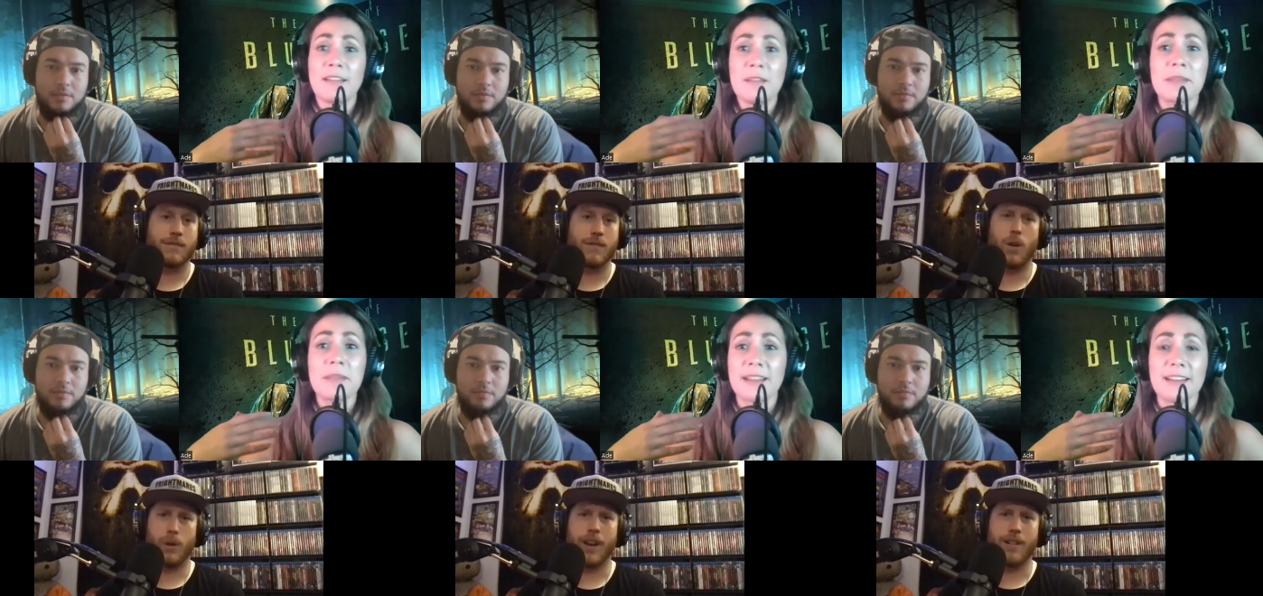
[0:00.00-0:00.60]

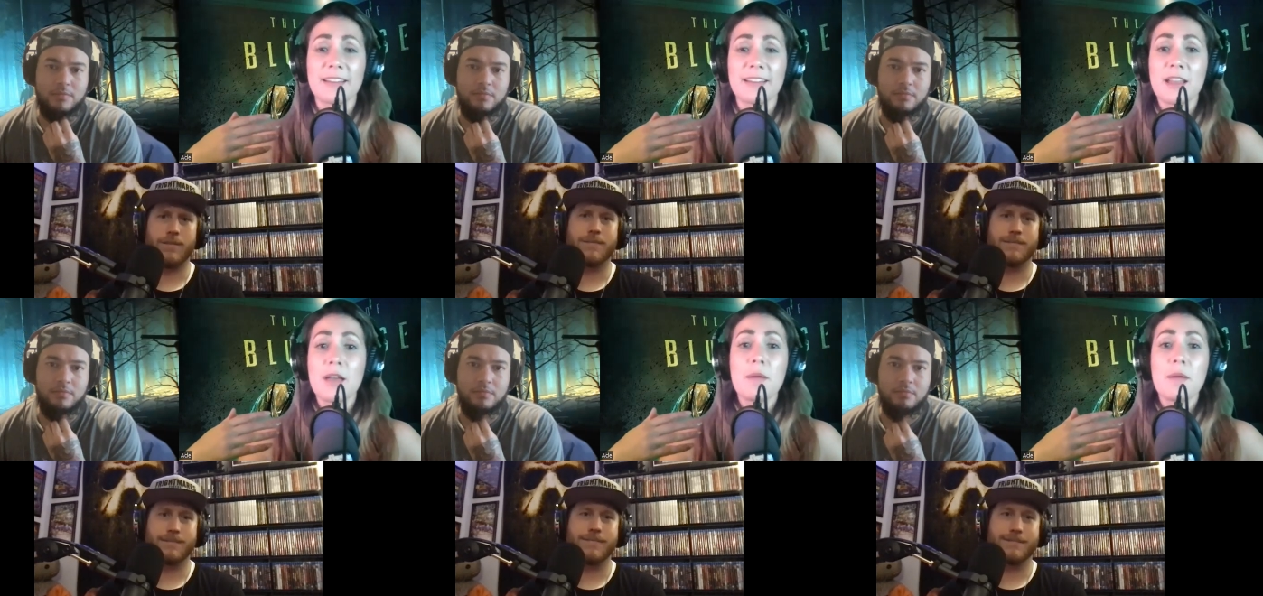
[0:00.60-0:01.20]
Speaker 1: oh my god,
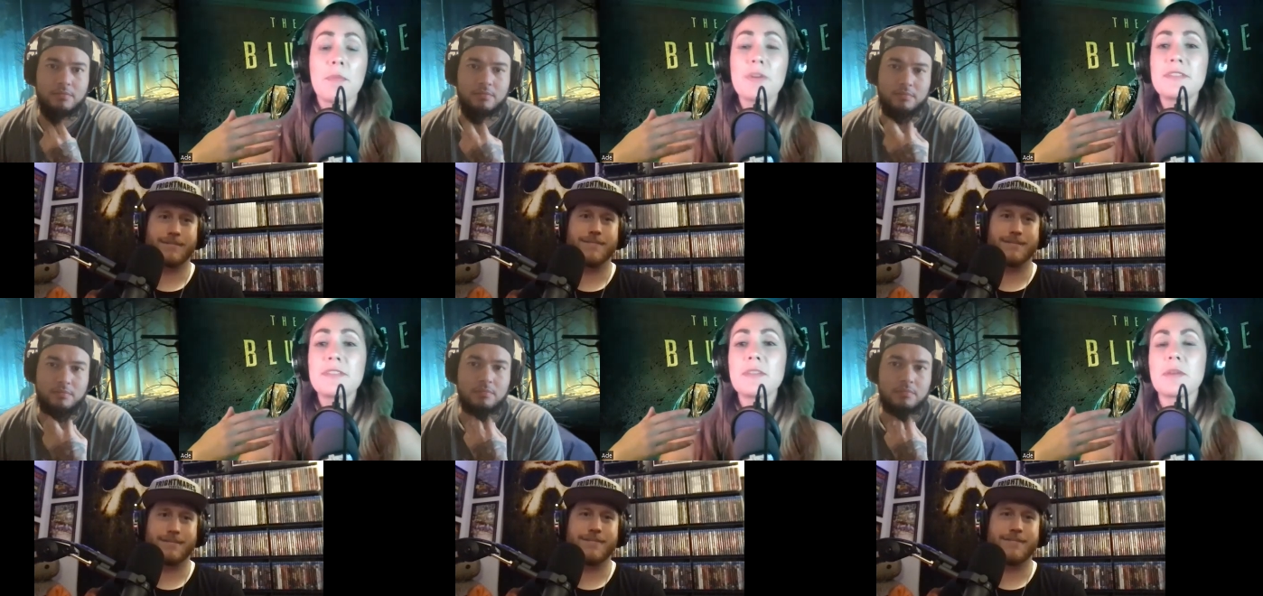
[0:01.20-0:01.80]

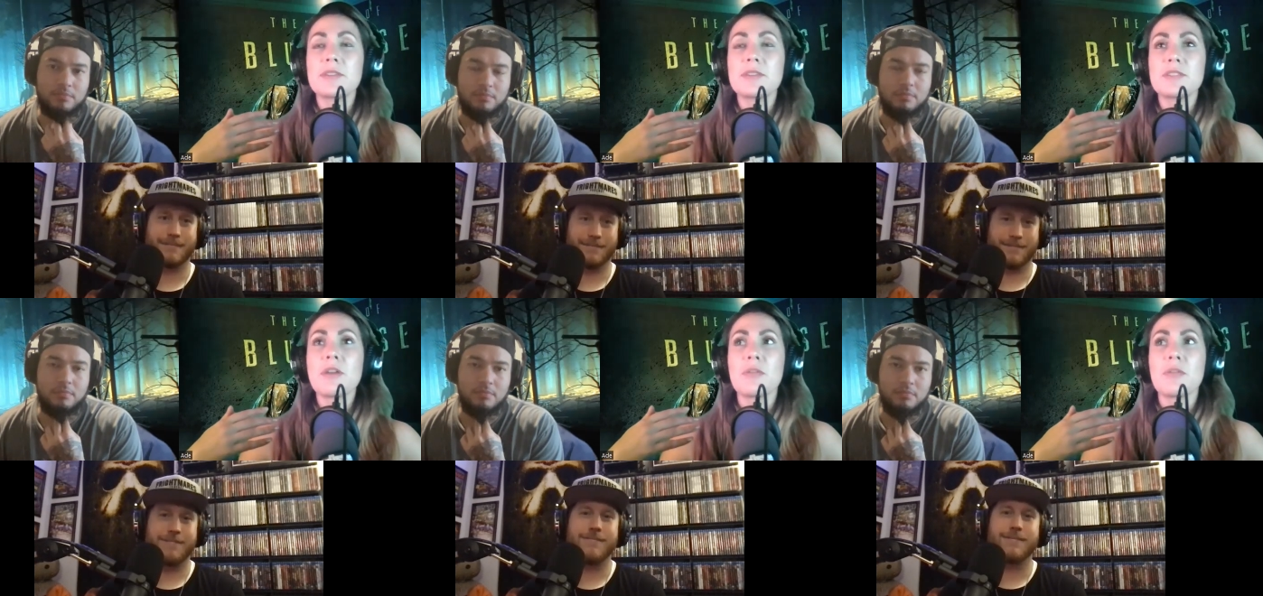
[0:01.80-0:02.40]
both of them are
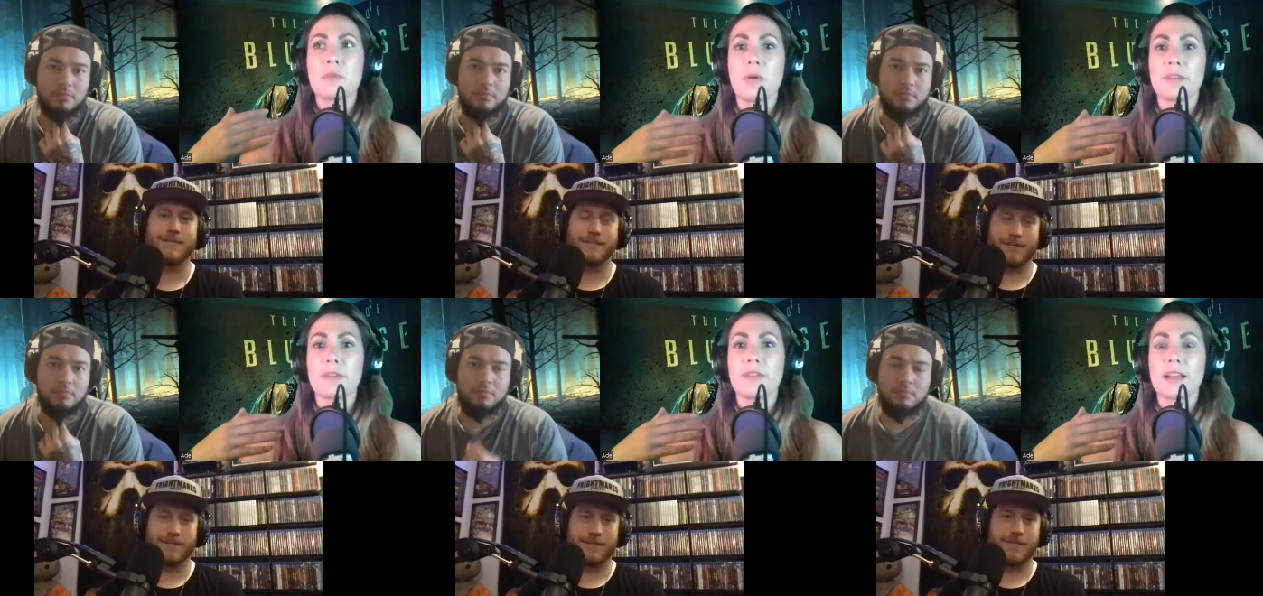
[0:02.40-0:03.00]
so
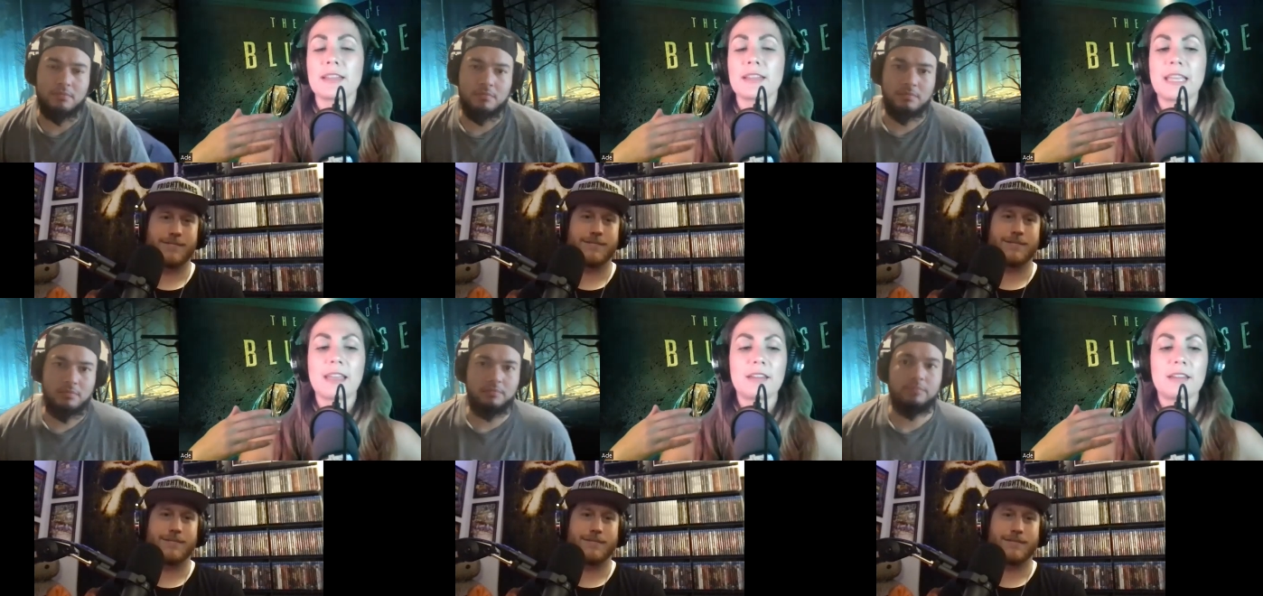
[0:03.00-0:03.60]
horrifying.
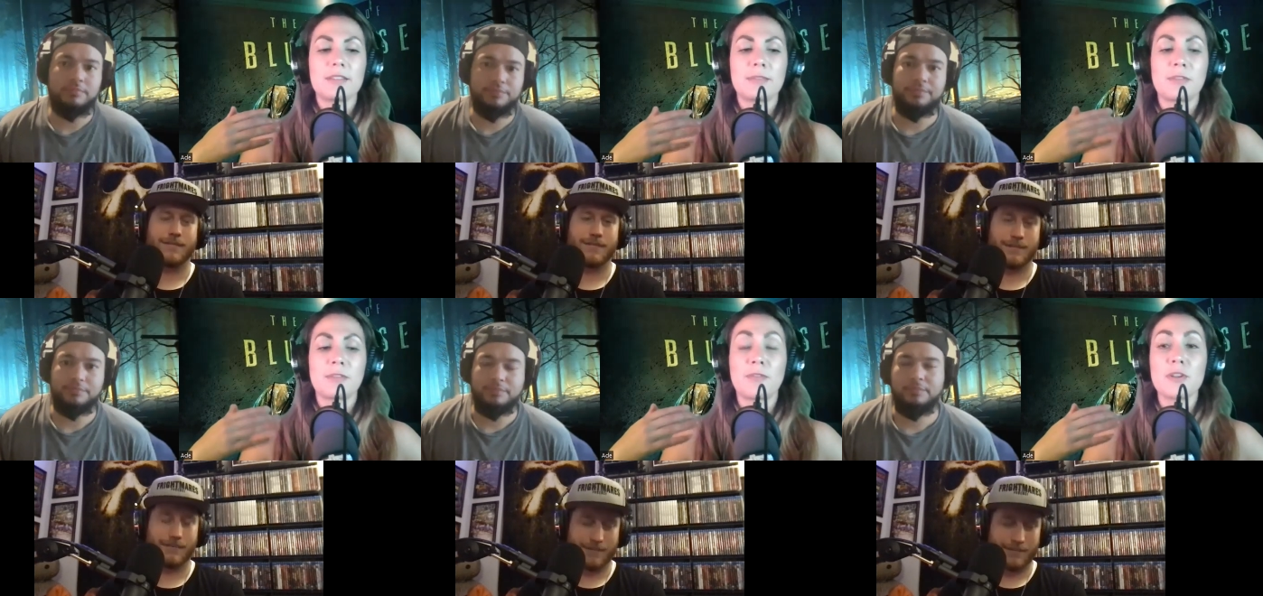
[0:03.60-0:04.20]
Like
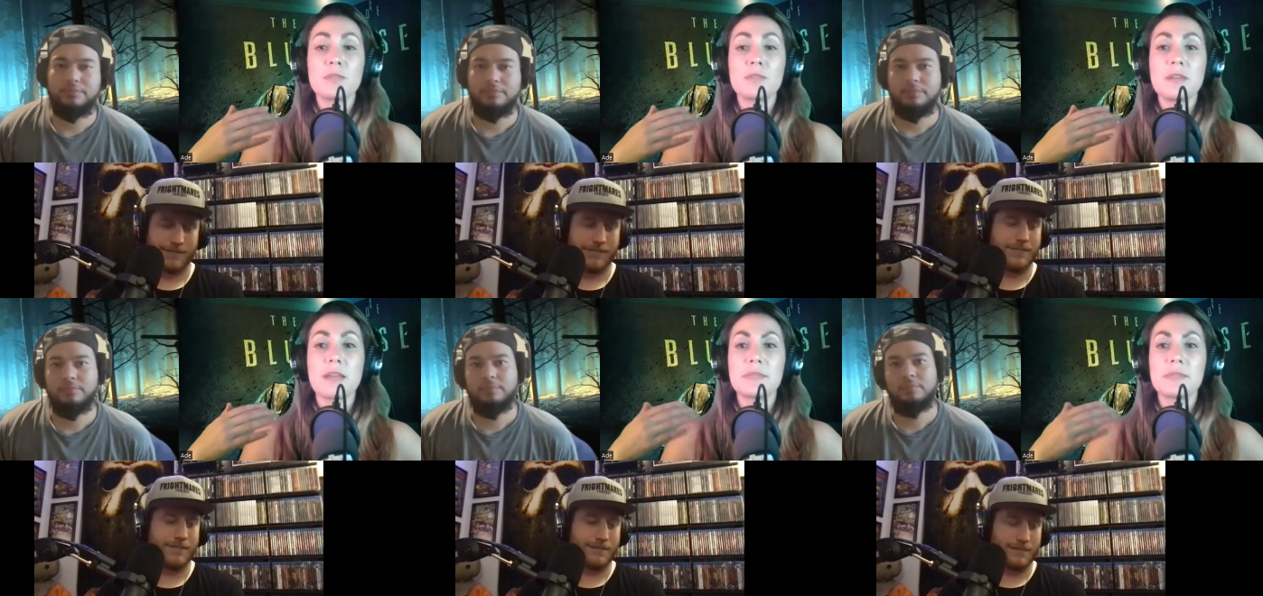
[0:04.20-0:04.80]
mm-hmm. the first
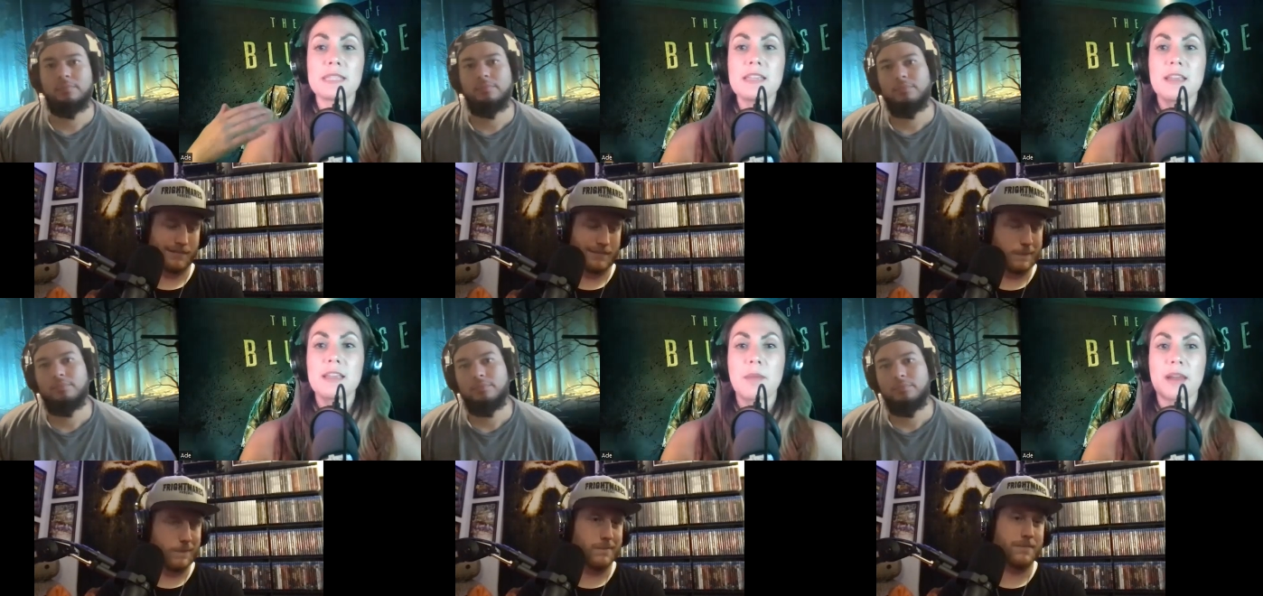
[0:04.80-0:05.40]
one, I was
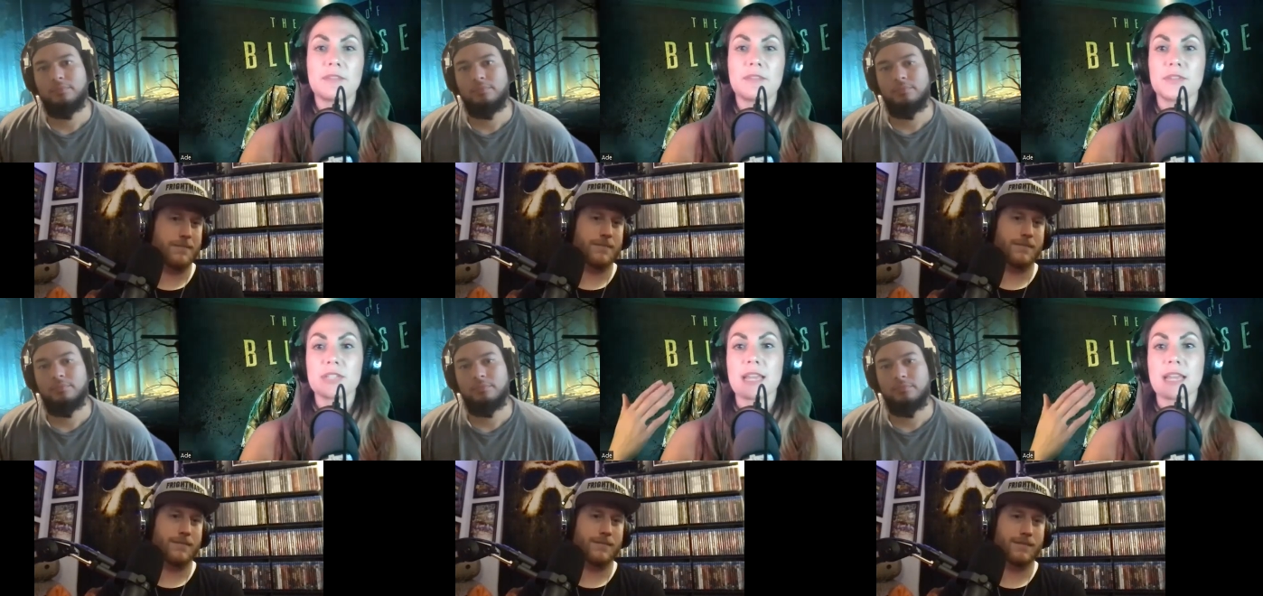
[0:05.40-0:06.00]
thinking about it
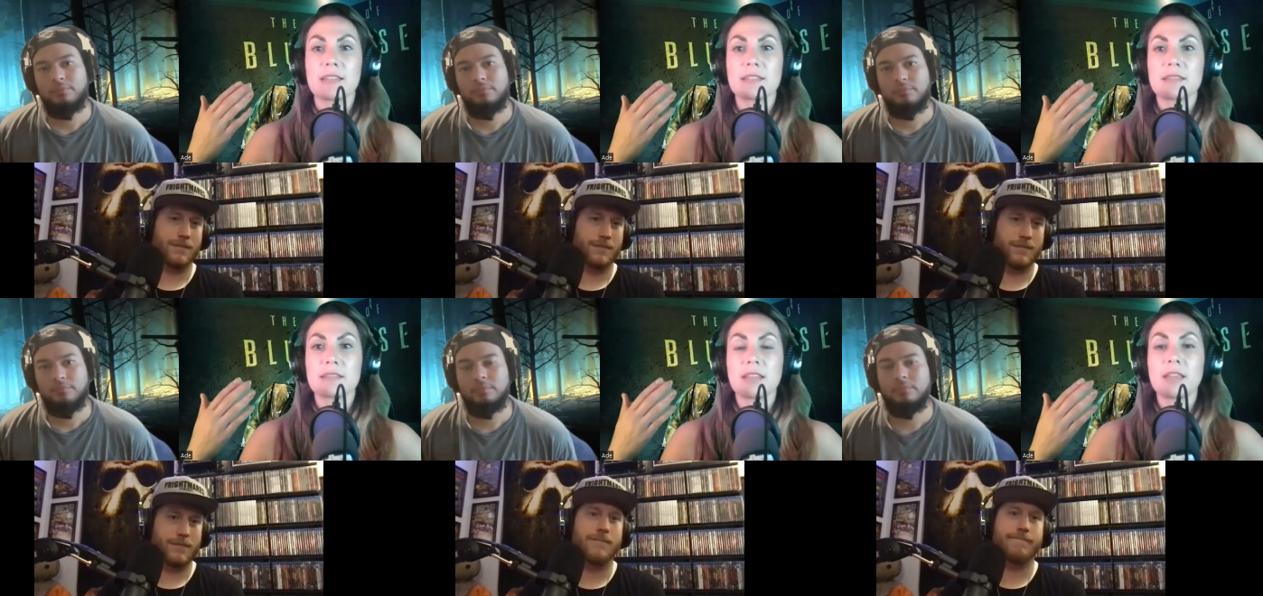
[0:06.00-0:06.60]
for days. Like